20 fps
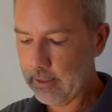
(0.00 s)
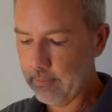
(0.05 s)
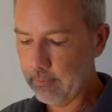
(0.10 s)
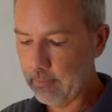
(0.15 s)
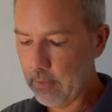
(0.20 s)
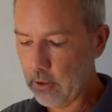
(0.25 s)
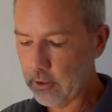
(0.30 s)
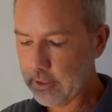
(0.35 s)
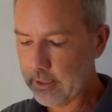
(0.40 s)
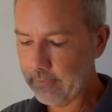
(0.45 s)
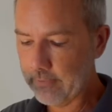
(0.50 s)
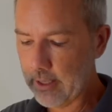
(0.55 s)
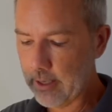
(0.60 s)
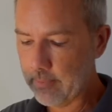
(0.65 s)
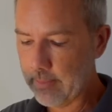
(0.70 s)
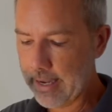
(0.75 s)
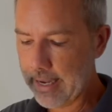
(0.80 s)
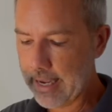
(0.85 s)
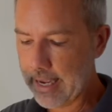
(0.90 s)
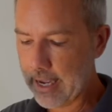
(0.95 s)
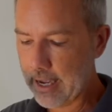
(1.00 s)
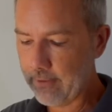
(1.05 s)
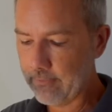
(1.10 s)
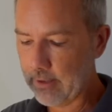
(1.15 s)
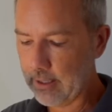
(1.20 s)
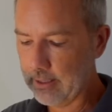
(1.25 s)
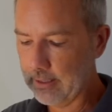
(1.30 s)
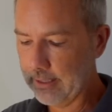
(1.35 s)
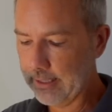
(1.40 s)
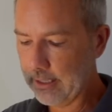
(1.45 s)
Most of them have
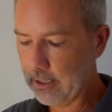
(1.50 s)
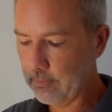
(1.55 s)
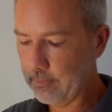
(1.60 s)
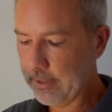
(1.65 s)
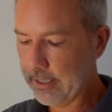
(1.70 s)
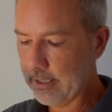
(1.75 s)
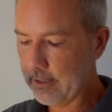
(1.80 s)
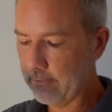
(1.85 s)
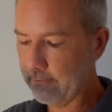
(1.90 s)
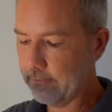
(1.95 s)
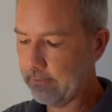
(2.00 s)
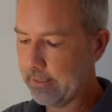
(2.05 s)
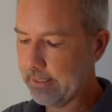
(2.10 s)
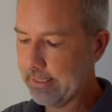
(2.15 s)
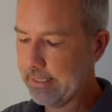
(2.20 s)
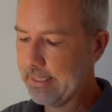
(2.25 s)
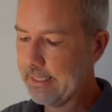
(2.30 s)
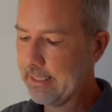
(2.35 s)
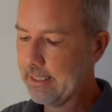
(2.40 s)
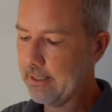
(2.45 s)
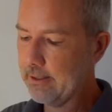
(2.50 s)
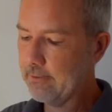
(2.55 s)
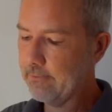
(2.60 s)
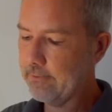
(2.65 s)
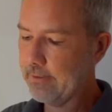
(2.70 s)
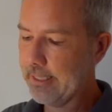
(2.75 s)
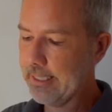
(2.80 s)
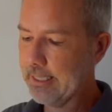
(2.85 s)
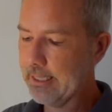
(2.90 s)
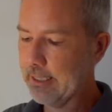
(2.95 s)
a little bit of
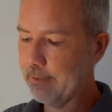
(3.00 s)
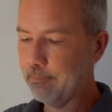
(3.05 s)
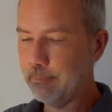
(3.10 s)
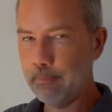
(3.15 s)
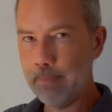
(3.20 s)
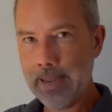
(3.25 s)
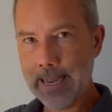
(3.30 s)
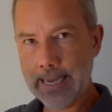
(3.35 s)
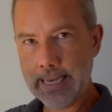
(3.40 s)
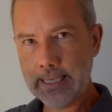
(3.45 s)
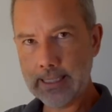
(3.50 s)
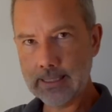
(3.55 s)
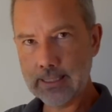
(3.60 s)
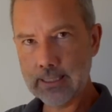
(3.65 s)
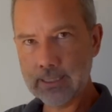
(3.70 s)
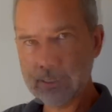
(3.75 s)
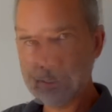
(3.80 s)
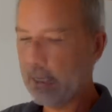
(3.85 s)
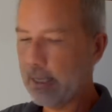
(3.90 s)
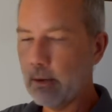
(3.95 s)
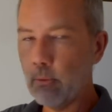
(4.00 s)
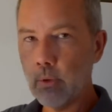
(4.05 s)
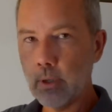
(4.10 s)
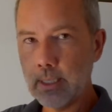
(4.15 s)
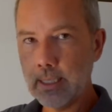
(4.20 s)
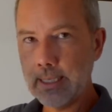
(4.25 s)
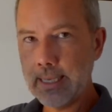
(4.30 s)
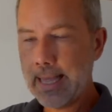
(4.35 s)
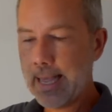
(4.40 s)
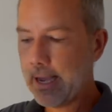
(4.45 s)
give in the base that will
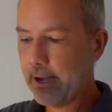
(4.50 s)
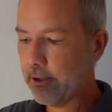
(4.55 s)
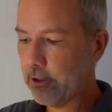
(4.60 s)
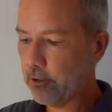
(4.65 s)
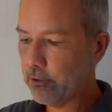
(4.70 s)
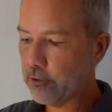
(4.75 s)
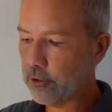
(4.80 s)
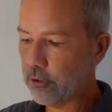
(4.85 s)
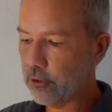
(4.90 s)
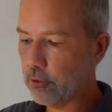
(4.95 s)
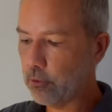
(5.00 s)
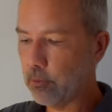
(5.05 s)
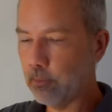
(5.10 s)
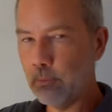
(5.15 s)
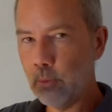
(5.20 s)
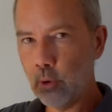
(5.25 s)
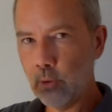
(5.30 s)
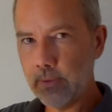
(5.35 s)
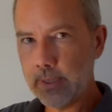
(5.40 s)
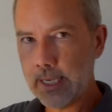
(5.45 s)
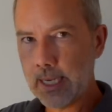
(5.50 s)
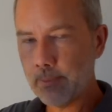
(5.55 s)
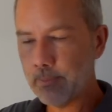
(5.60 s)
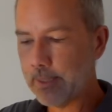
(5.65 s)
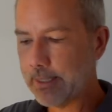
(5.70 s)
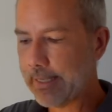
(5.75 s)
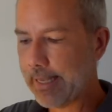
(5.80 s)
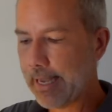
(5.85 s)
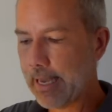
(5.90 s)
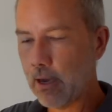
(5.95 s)
allow you to move it up
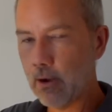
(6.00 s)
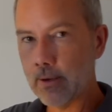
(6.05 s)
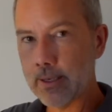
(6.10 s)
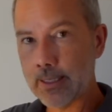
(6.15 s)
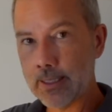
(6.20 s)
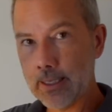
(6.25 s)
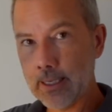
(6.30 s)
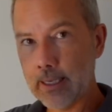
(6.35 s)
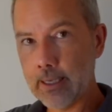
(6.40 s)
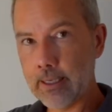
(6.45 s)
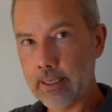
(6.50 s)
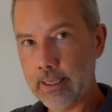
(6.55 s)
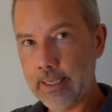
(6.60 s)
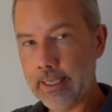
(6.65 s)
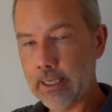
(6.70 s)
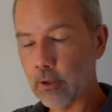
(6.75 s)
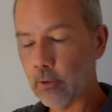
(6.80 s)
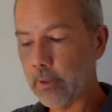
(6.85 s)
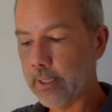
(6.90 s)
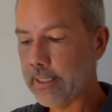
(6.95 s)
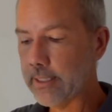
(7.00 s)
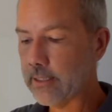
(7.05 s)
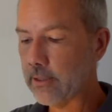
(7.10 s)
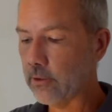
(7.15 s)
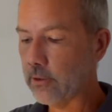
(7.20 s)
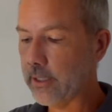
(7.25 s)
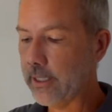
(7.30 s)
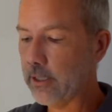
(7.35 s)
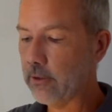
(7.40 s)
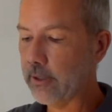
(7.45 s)
and down and increase
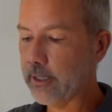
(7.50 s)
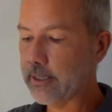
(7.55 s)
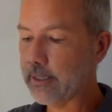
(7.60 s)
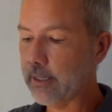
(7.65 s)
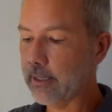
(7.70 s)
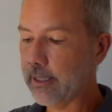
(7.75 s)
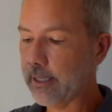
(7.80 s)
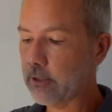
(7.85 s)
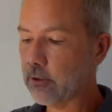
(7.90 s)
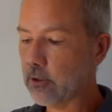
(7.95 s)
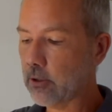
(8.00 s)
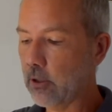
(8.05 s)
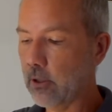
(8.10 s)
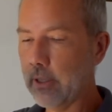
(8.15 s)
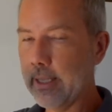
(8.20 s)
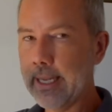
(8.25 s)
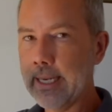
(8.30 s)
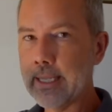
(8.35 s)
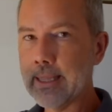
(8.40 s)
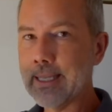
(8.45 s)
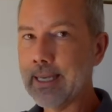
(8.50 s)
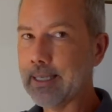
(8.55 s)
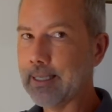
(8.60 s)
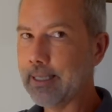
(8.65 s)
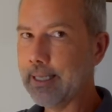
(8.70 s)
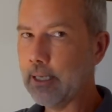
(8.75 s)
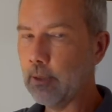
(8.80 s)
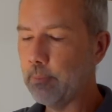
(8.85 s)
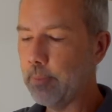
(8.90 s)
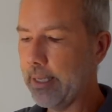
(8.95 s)
or decrease the electrical length a
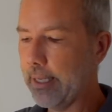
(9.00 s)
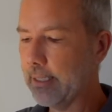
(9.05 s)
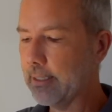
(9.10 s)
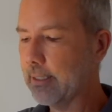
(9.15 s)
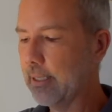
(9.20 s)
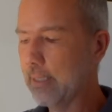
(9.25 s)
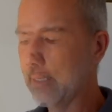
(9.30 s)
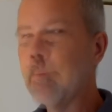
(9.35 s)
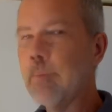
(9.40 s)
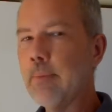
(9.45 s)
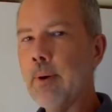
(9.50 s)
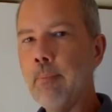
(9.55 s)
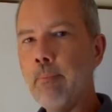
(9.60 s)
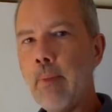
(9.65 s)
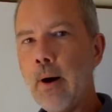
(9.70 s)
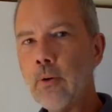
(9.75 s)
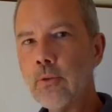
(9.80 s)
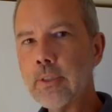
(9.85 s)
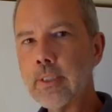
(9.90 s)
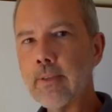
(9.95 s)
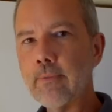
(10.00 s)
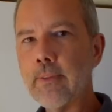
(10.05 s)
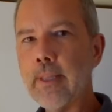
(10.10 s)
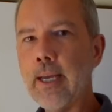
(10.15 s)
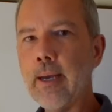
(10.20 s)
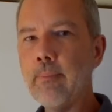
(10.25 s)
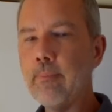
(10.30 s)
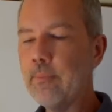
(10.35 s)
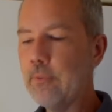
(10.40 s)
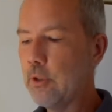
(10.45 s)
little bit, but most of
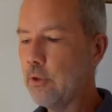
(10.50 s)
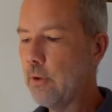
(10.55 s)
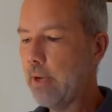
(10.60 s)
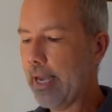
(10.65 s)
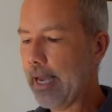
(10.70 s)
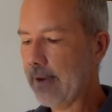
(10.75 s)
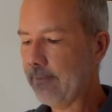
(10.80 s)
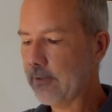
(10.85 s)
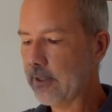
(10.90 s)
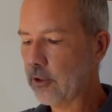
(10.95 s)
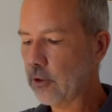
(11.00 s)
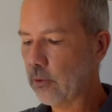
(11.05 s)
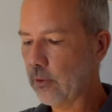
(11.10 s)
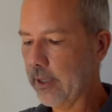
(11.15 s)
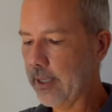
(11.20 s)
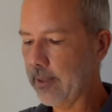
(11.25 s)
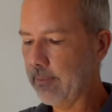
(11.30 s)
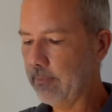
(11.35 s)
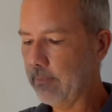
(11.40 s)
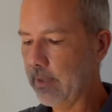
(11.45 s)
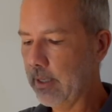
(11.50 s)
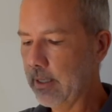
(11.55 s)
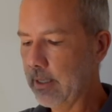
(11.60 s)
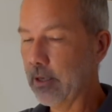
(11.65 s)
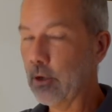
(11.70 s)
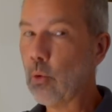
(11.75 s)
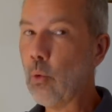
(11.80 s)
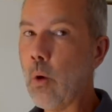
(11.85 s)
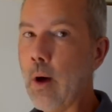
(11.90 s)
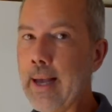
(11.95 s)
them you have to trim
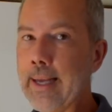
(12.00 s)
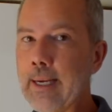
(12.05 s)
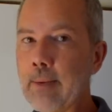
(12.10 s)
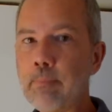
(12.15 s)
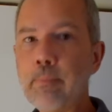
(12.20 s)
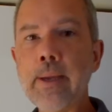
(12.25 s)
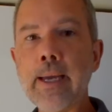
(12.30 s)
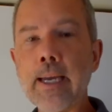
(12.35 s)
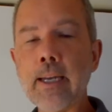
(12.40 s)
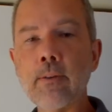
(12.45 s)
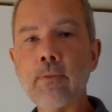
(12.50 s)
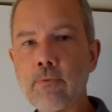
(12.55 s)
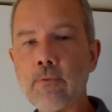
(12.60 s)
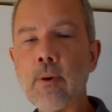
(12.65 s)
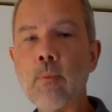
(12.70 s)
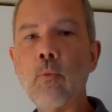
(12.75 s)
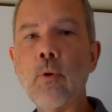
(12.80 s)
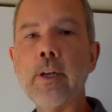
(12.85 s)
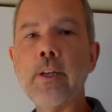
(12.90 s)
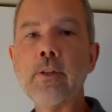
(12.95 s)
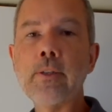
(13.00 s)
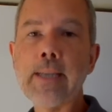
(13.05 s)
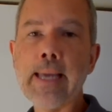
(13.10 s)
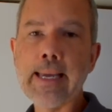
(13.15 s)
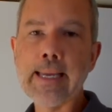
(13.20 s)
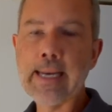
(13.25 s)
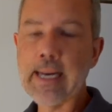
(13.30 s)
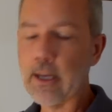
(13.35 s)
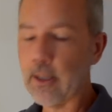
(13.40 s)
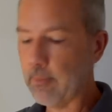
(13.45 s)
quite a bit from when you
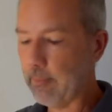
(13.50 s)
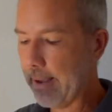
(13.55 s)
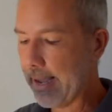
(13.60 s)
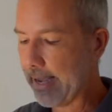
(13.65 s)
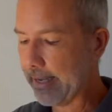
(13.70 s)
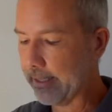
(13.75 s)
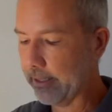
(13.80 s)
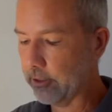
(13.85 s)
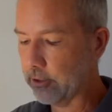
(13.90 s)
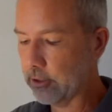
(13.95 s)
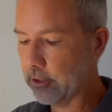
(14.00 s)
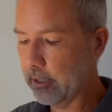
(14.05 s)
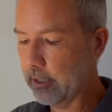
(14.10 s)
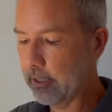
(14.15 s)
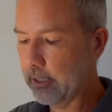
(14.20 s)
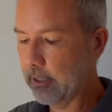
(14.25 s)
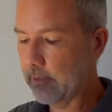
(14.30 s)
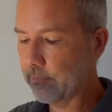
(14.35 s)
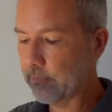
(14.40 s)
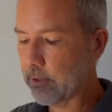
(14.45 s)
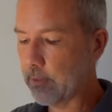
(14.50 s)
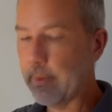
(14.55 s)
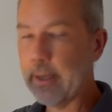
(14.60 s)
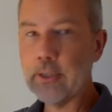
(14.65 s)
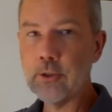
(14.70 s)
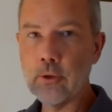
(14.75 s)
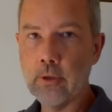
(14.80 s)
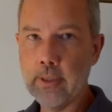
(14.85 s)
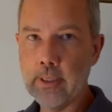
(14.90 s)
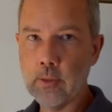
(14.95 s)
take it out of the package to
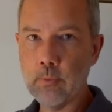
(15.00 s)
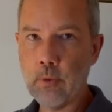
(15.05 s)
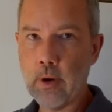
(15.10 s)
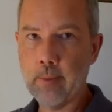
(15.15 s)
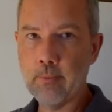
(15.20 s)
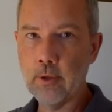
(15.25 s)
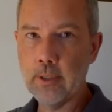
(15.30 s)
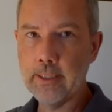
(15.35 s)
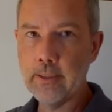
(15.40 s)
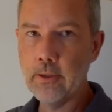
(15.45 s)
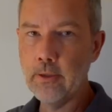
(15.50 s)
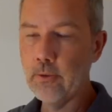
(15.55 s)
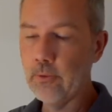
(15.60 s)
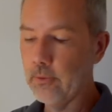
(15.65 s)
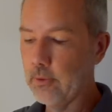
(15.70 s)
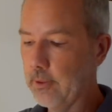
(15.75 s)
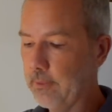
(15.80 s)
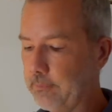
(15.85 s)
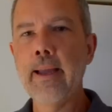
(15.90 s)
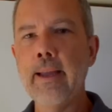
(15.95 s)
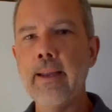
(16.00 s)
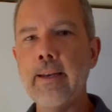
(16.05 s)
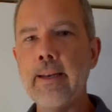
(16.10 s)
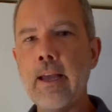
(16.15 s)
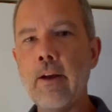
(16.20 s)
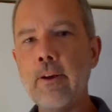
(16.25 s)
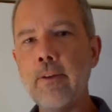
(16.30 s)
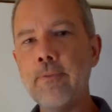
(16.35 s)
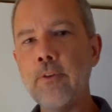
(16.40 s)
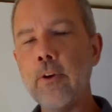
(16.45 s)
make sure that it's properly tuned.
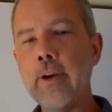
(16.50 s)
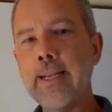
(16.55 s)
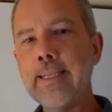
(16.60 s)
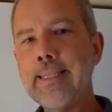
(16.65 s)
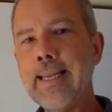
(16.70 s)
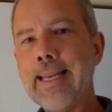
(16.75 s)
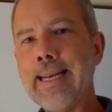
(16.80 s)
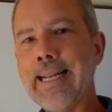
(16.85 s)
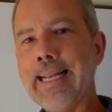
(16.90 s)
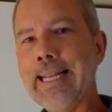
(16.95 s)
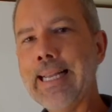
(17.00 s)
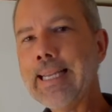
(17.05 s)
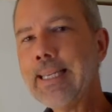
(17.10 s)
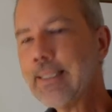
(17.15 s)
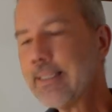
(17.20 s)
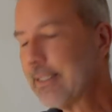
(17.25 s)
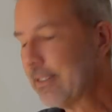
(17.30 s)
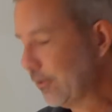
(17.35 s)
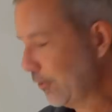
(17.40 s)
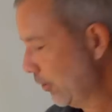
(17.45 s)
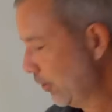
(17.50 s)
Now, if your antenna isn't